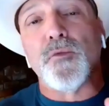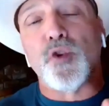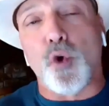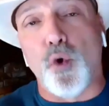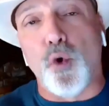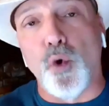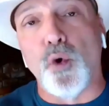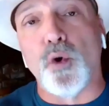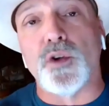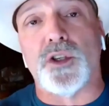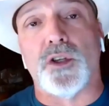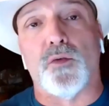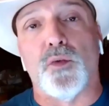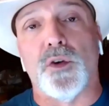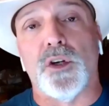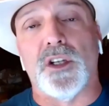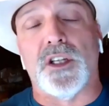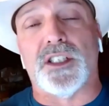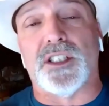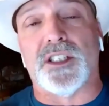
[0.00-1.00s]
tools in
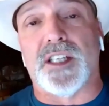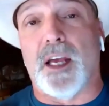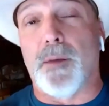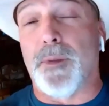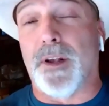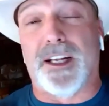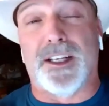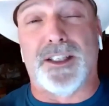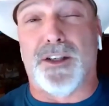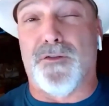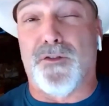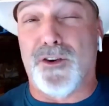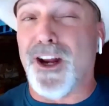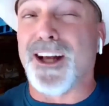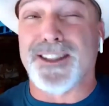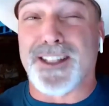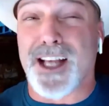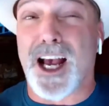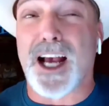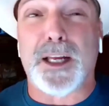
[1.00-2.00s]
real estate, because if you're
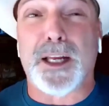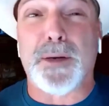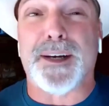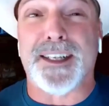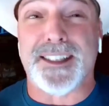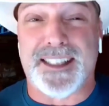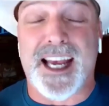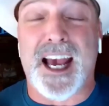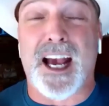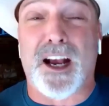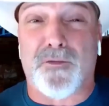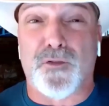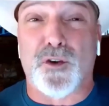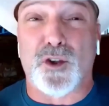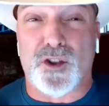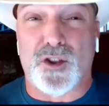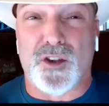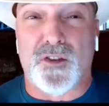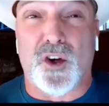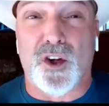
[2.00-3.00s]
not talking about tech,
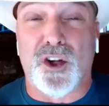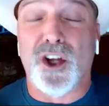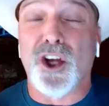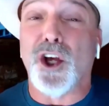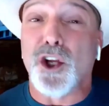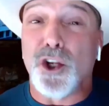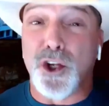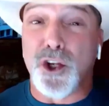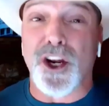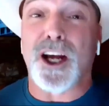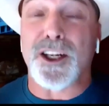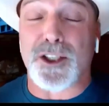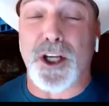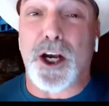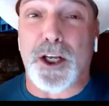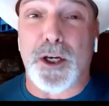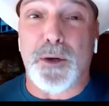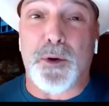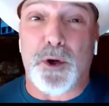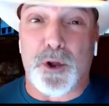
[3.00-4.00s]
first of all, you're not
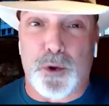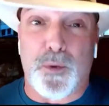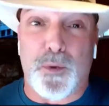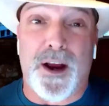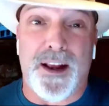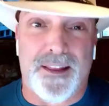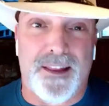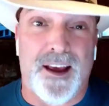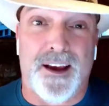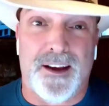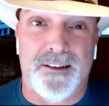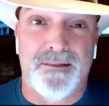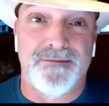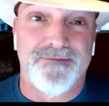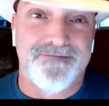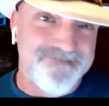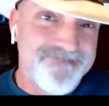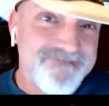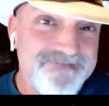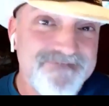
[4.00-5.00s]
talking about the right thing.
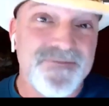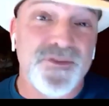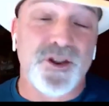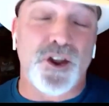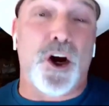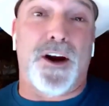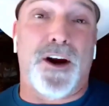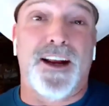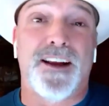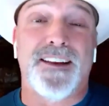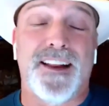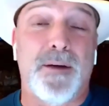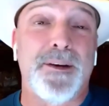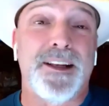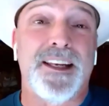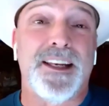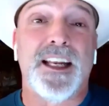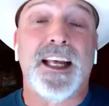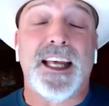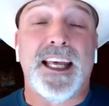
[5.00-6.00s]
Sorry. I
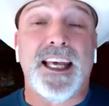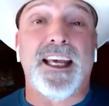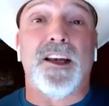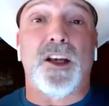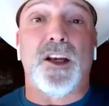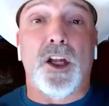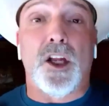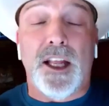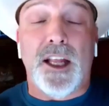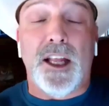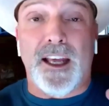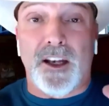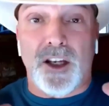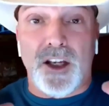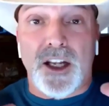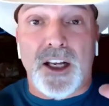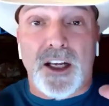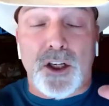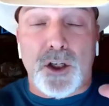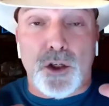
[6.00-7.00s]
mean, in
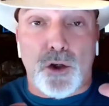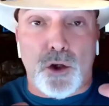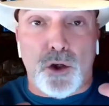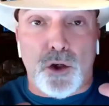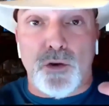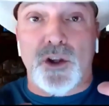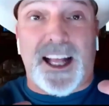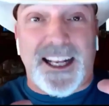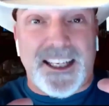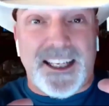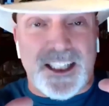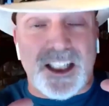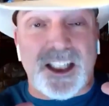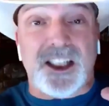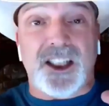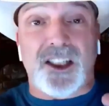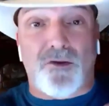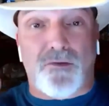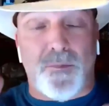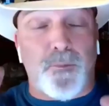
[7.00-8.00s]
like
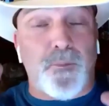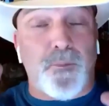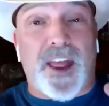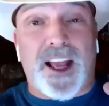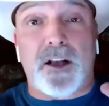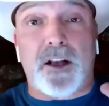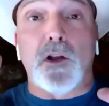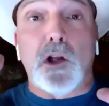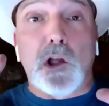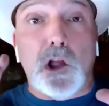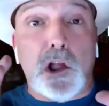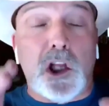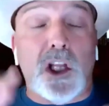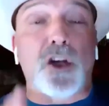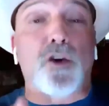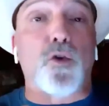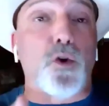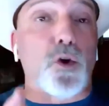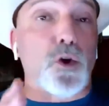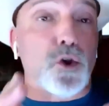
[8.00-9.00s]

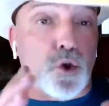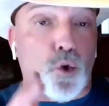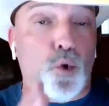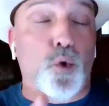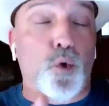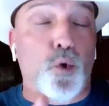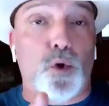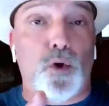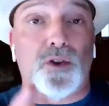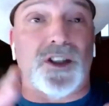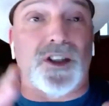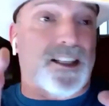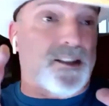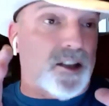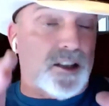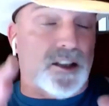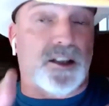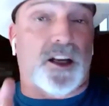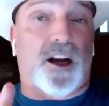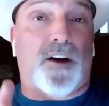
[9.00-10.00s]
literal tools,
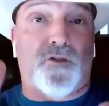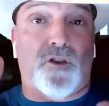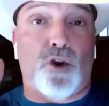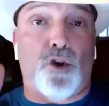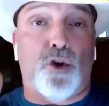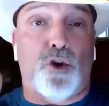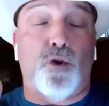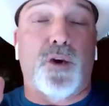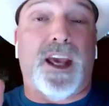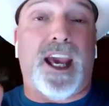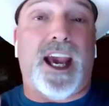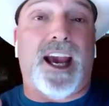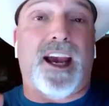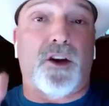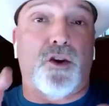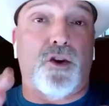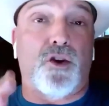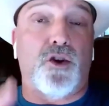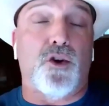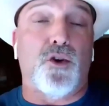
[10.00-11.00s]
like the stuff that you
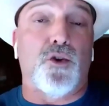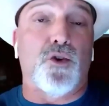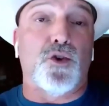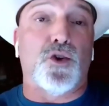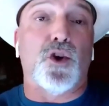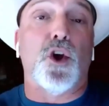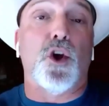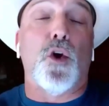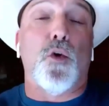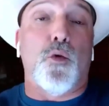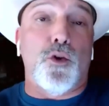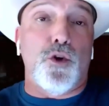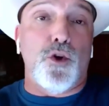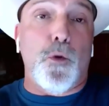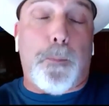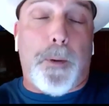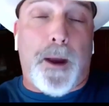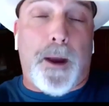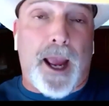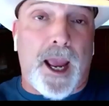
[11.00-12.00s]
get and use
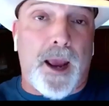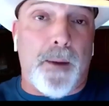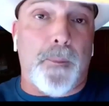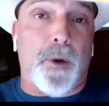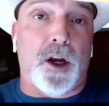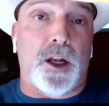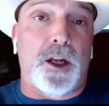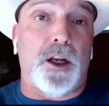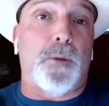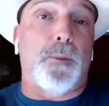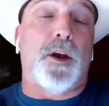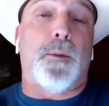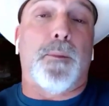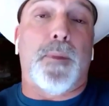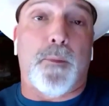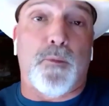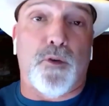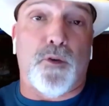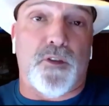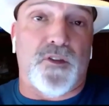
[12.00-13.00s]
when you pay money to
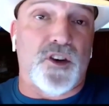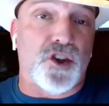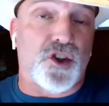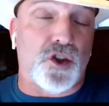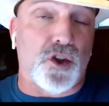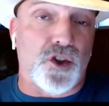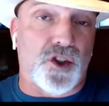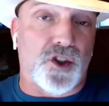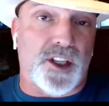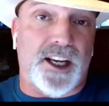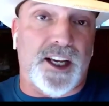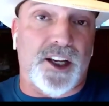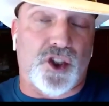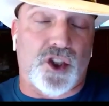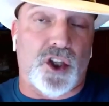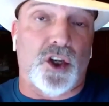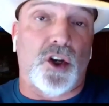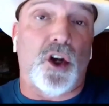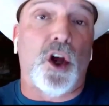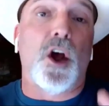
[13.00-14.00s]
be a member of an
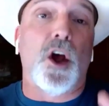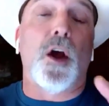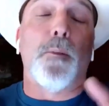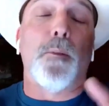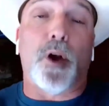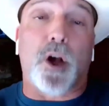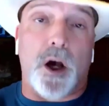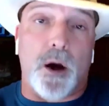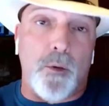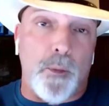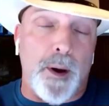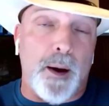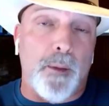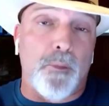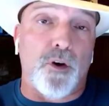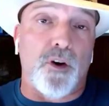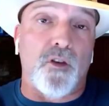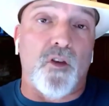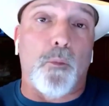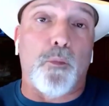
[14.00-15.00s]
association, become a
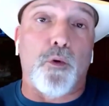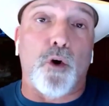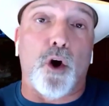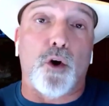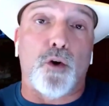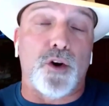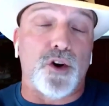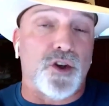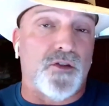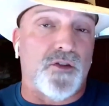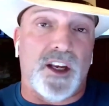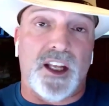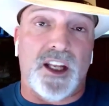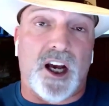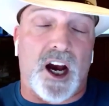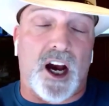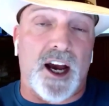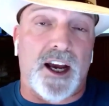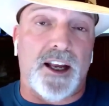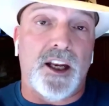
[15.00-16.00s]
member of a brokerage of any
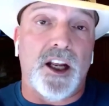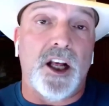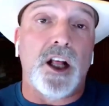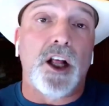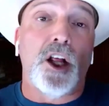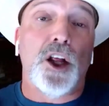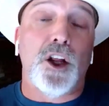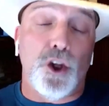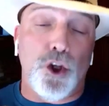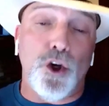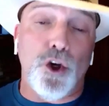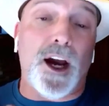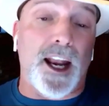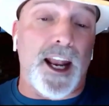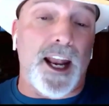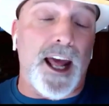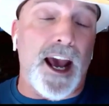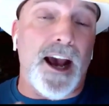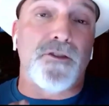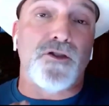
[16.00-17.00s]
kind, you
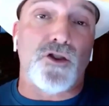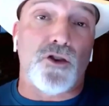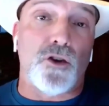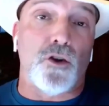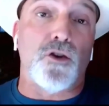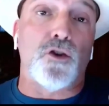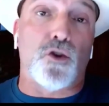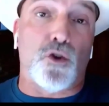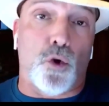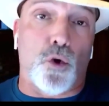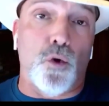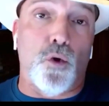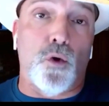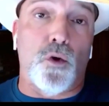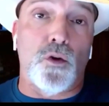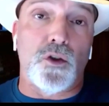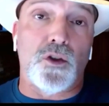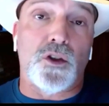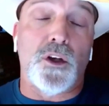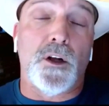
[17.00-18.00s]
got to have certain
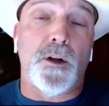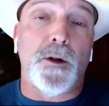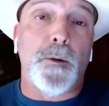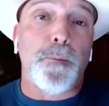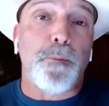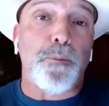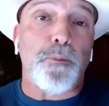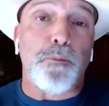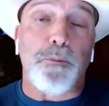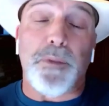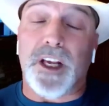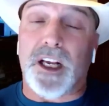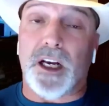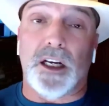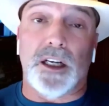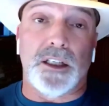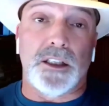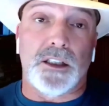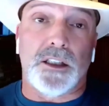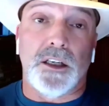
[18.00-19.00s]
tools
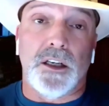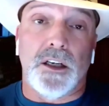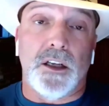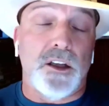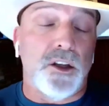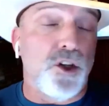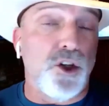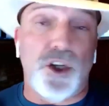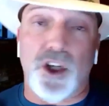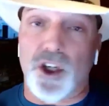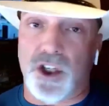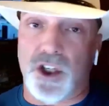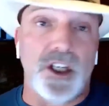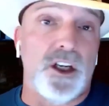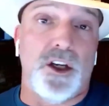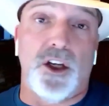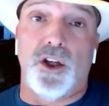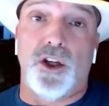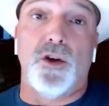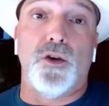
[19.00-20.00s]
because you just
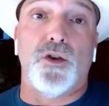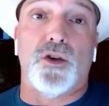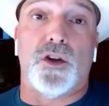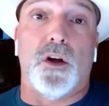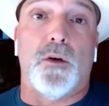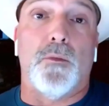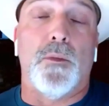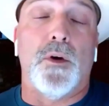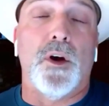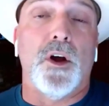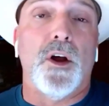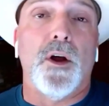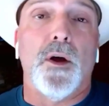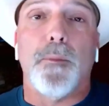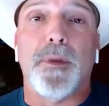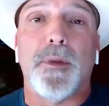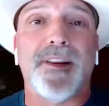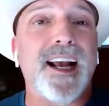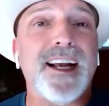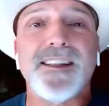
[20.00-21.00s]
need to use them.
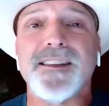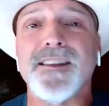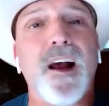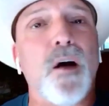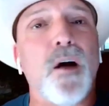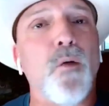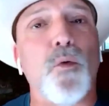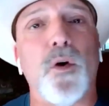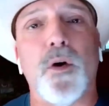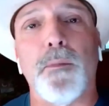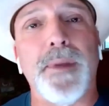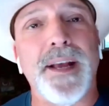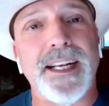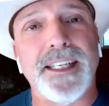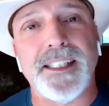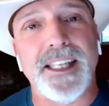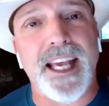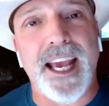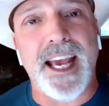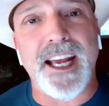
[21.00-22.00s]
But that's not what
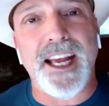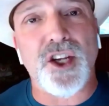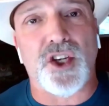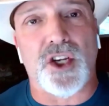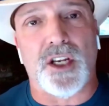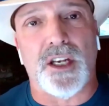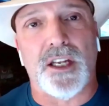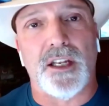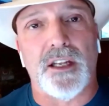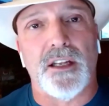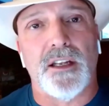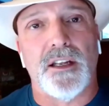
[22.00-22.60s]
makes the agent.